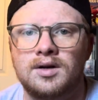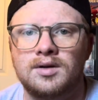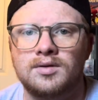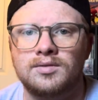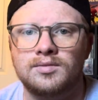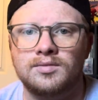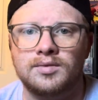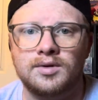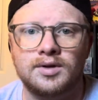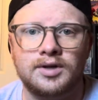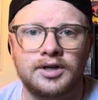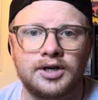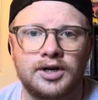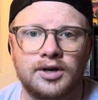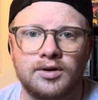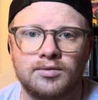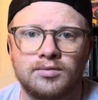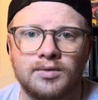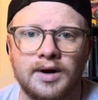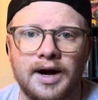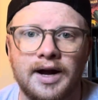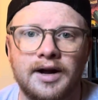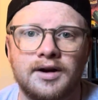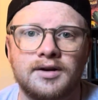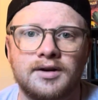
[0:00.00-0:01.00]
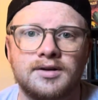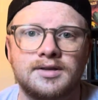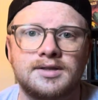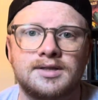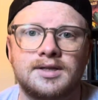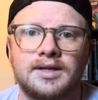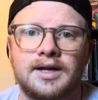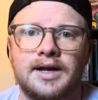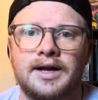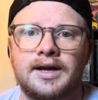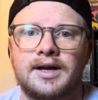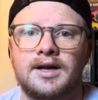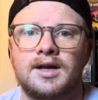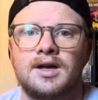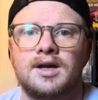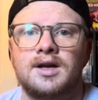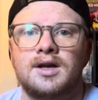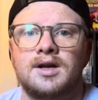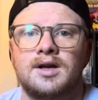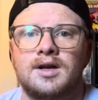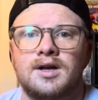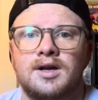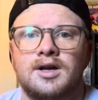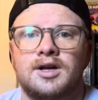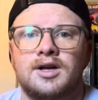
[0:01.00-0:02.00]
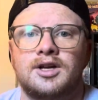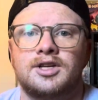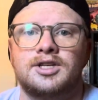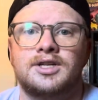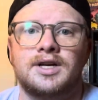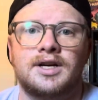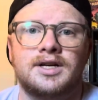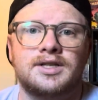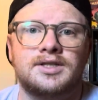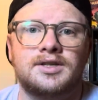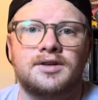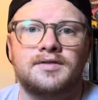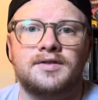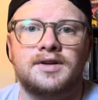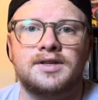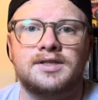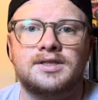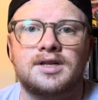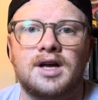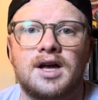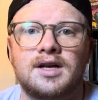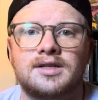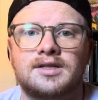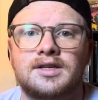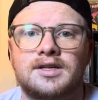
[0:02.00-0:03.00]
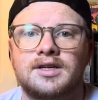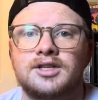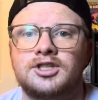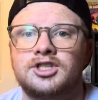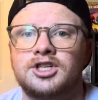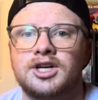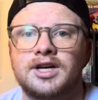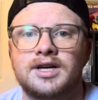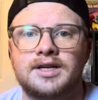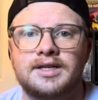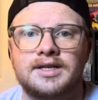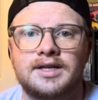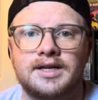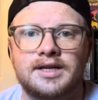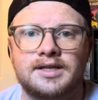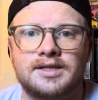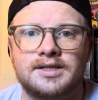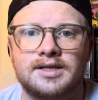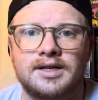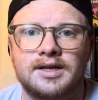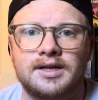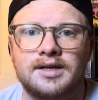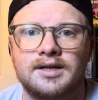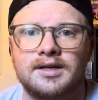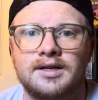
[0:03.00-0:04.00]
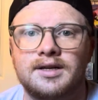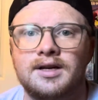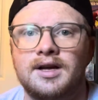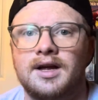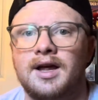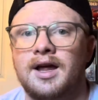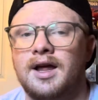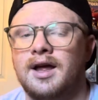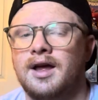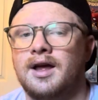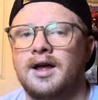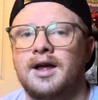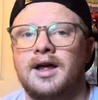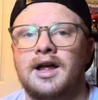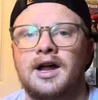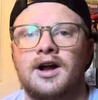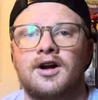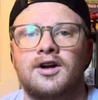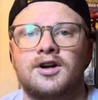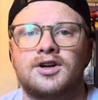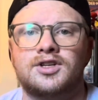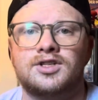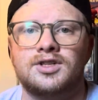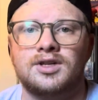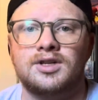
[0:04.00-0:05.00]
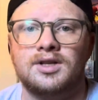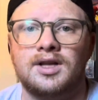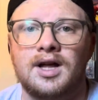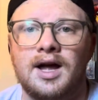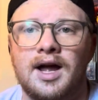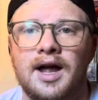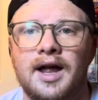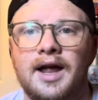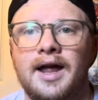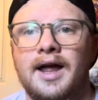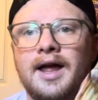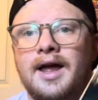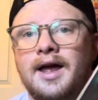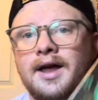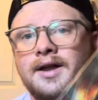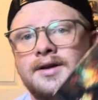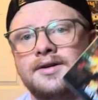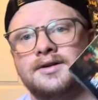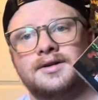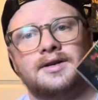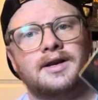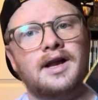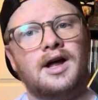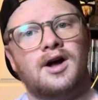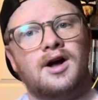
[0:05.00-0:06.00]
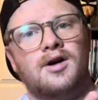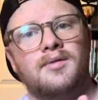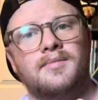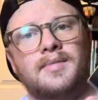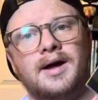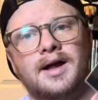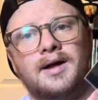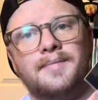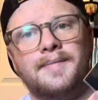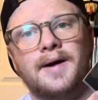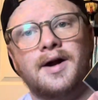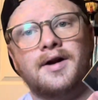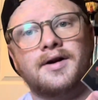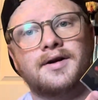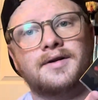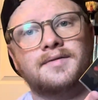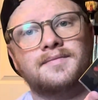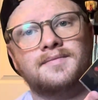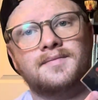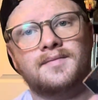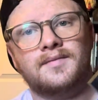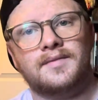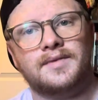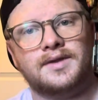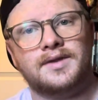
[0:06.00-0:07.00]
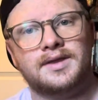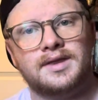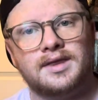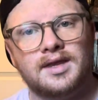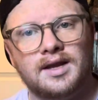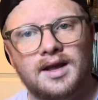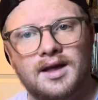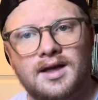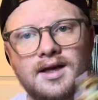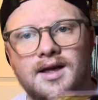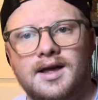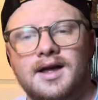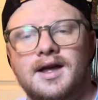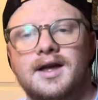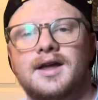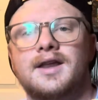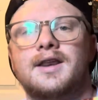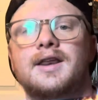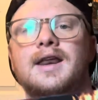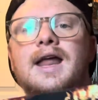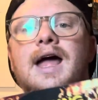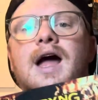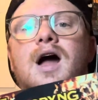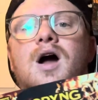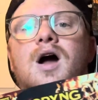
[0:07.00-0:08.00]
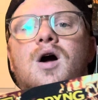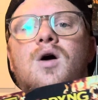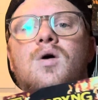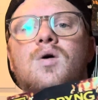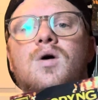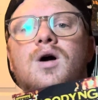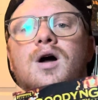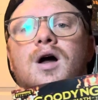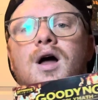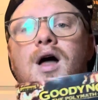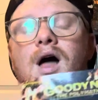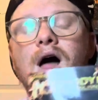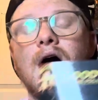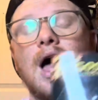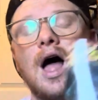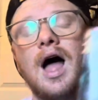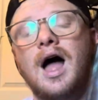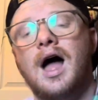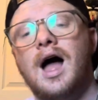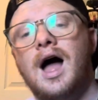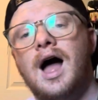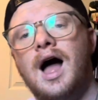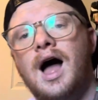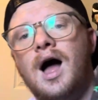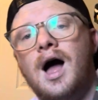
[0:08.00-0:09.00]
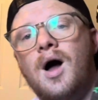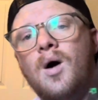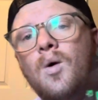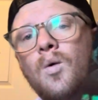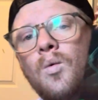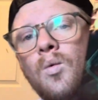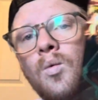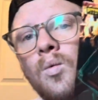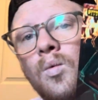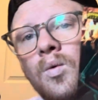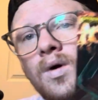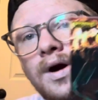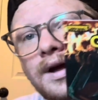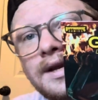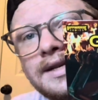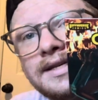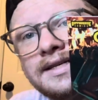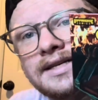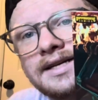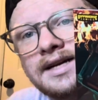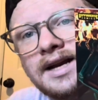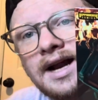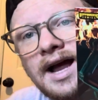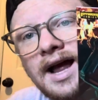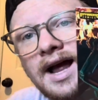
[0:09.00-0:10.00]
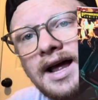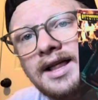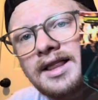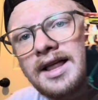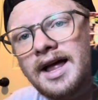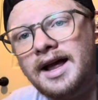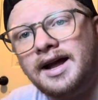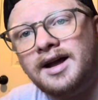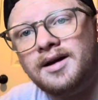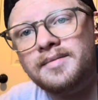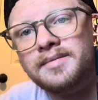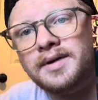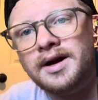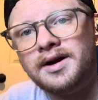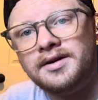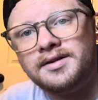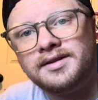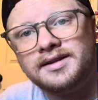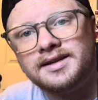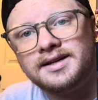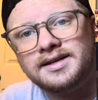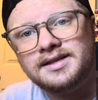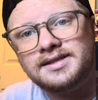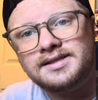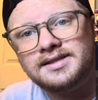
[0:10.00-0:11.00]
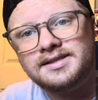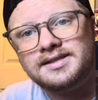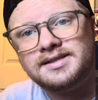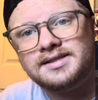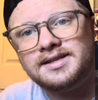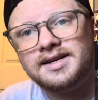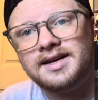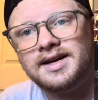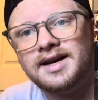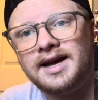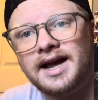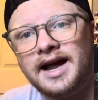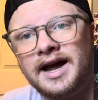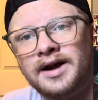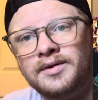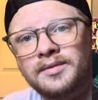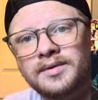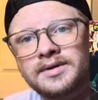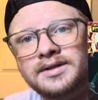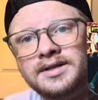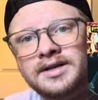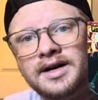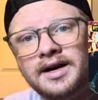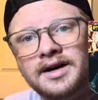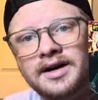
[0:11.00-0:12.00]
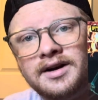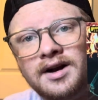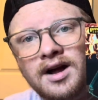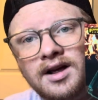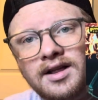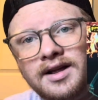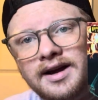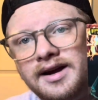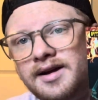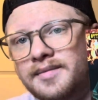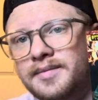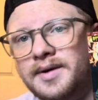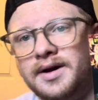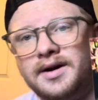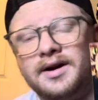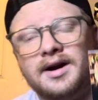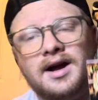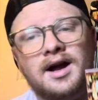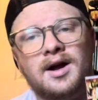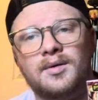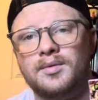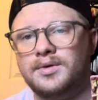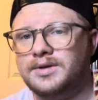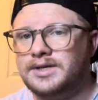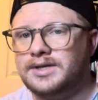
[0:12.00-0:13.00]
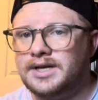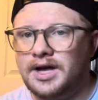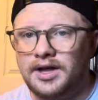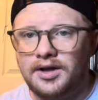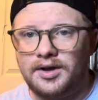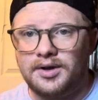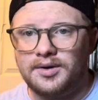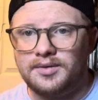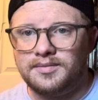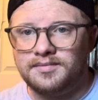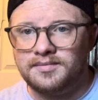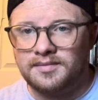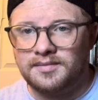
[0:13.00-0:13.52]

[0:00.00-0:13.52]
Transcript: really good writers like Jen and Sylvia Soska, Chuck Dixon, Eric July, and now Mike Barron. Now, what did I like about this and what did I not like about it? I will tell you.